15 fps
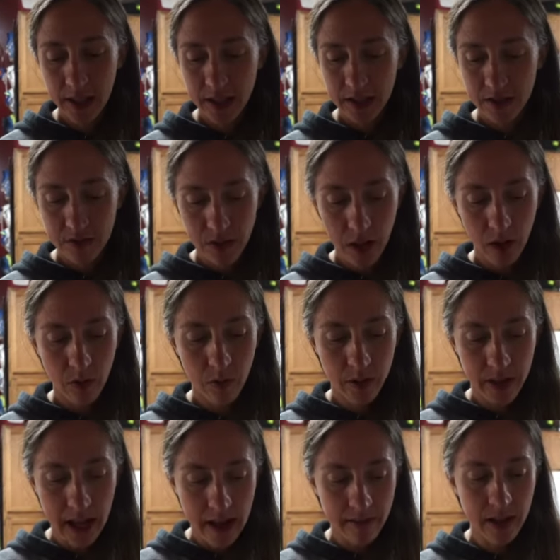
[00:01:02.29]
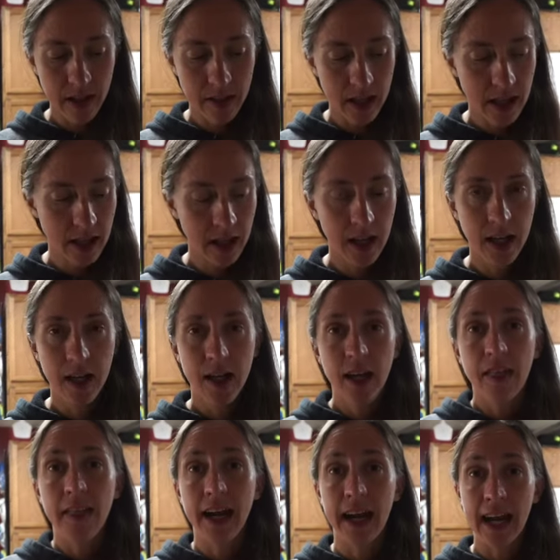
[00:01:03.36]
So with everything
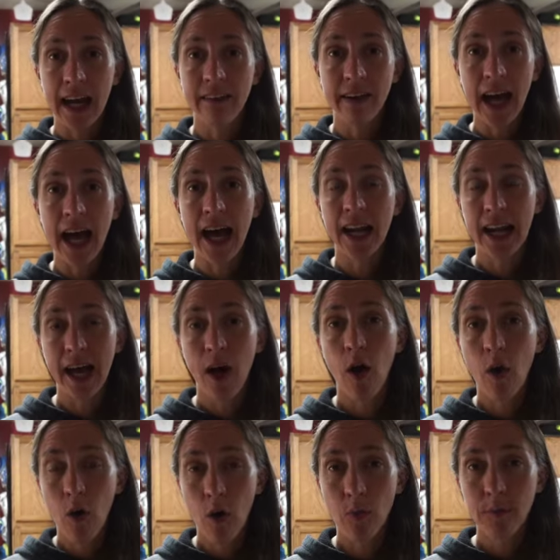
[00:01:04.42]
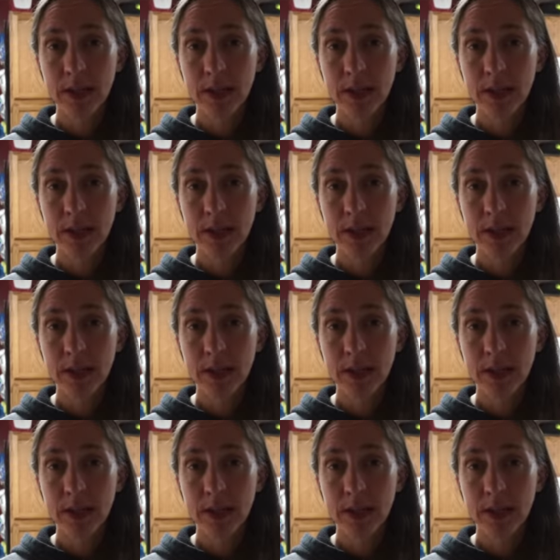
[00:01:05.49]
that I have had at home,